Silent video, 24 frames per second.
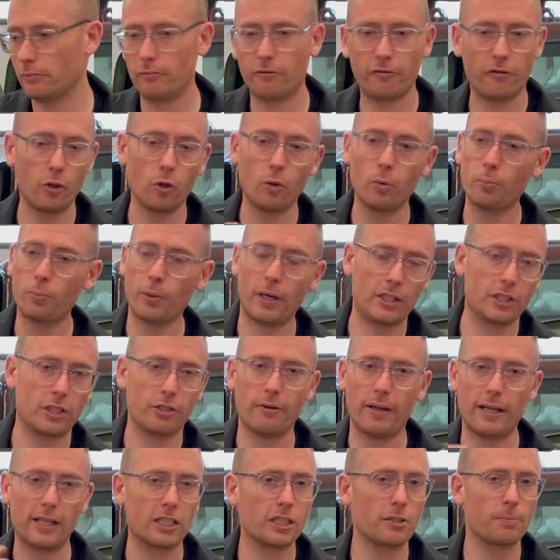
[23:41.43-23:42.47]
fuel pressure
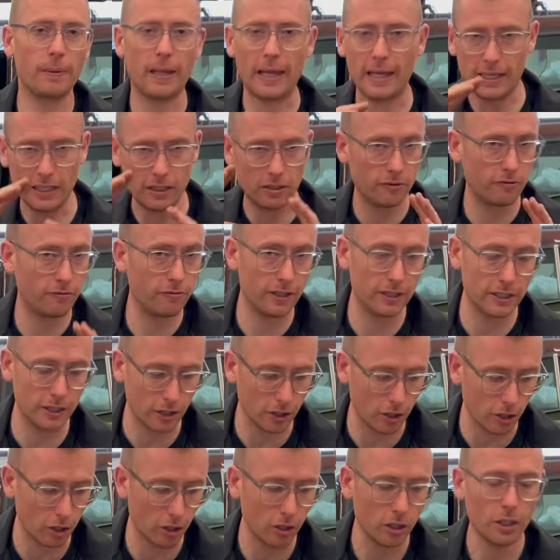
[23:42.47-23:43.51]
explained
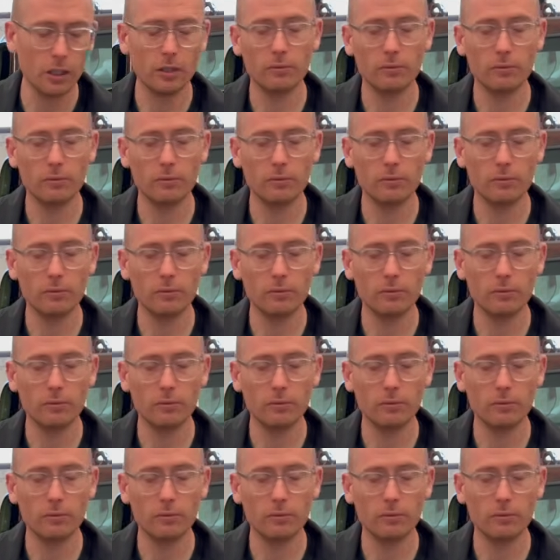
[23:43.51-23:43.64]
video,